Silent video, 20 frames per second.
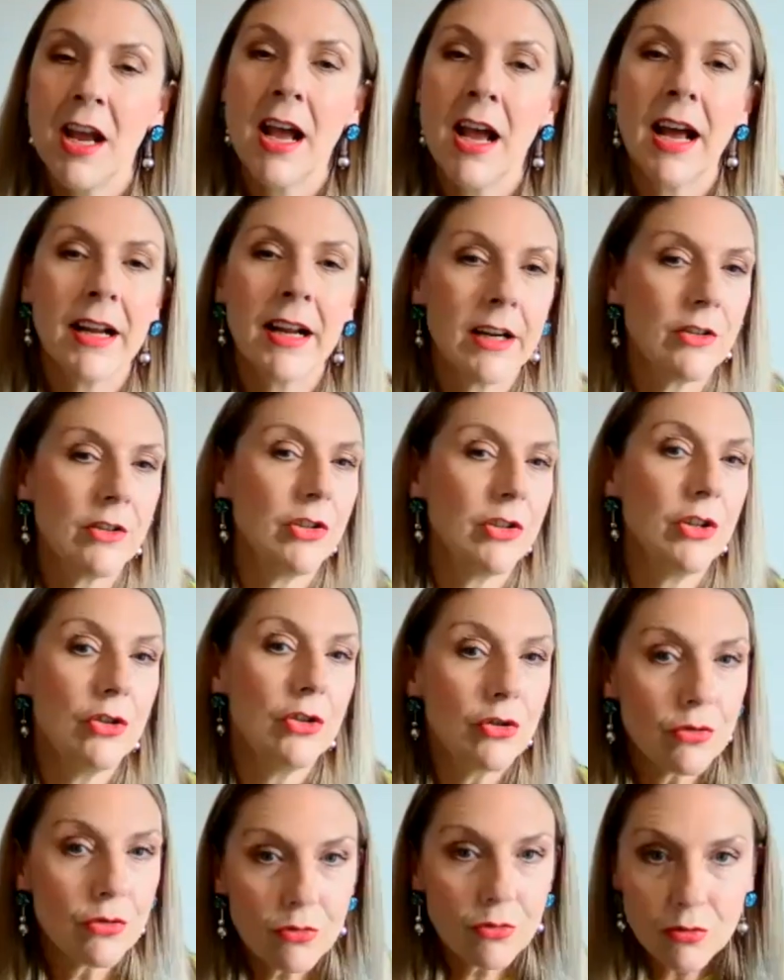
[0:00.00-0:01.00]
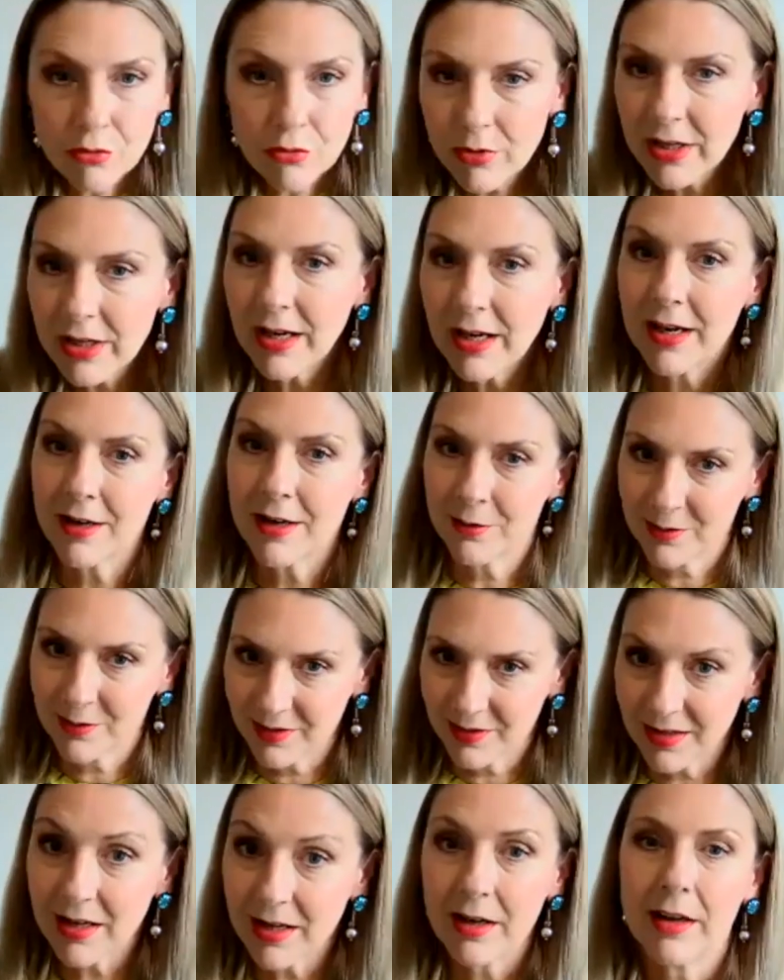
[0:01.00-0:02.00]
And actually drawing out
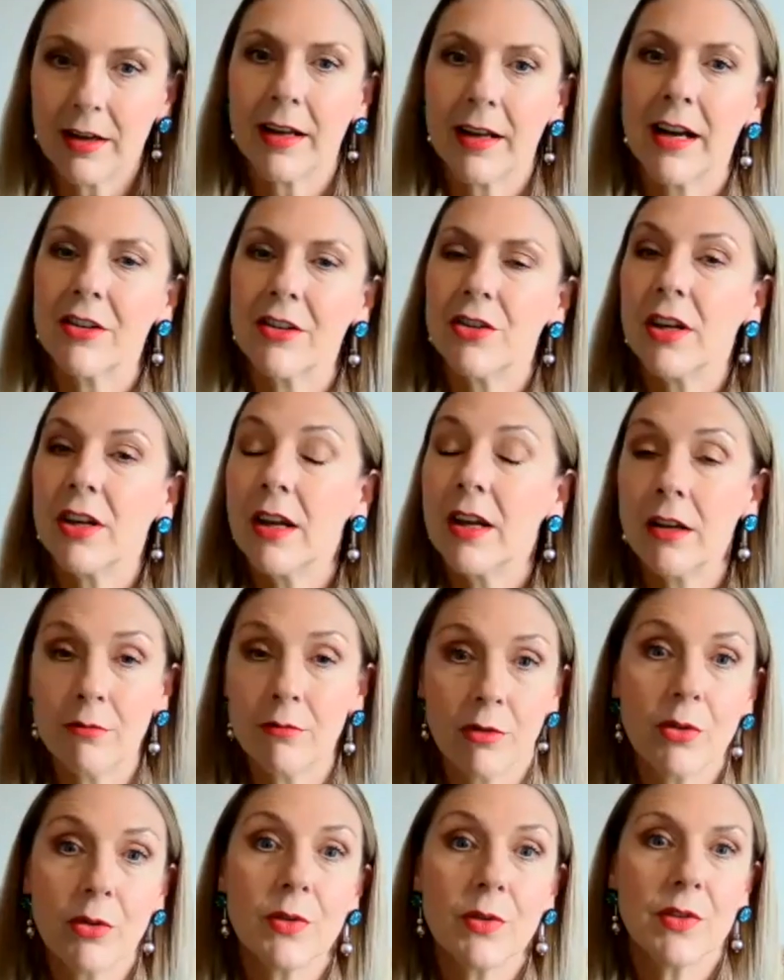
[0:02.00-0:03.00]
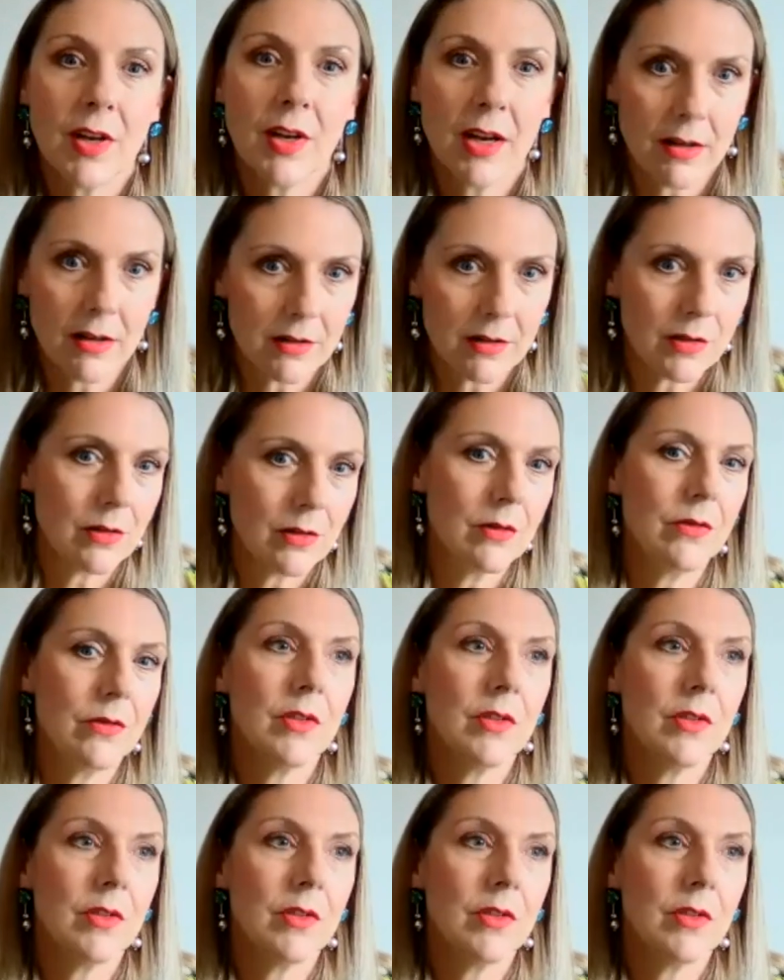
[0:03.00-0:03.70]
that and actually getting a real sense of